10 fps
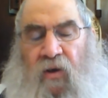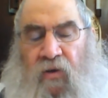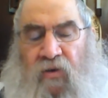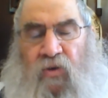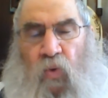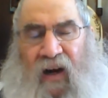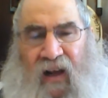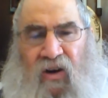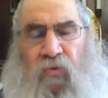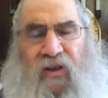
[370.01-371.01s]
Whereas what
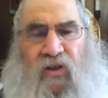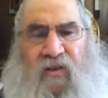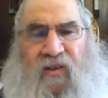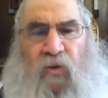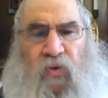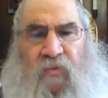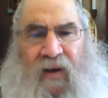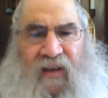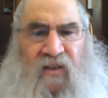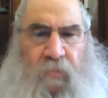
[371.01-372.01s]
I originally said was
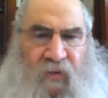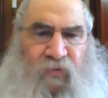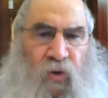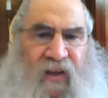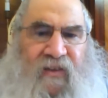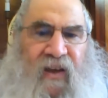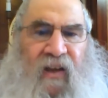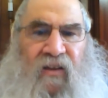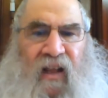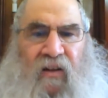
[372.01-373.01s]
Meiser before I
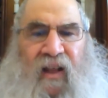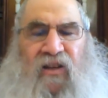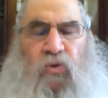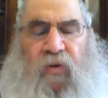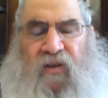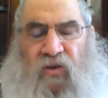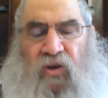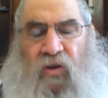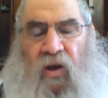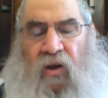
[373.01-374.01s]
said that next to it
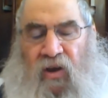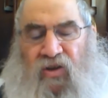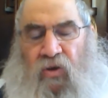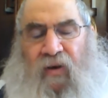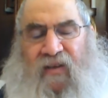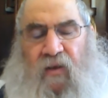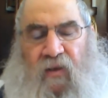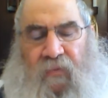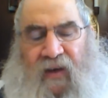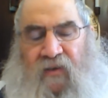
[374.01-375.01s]
is the rest of
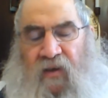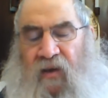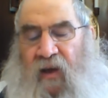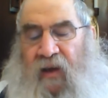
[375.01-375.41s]
the Meiser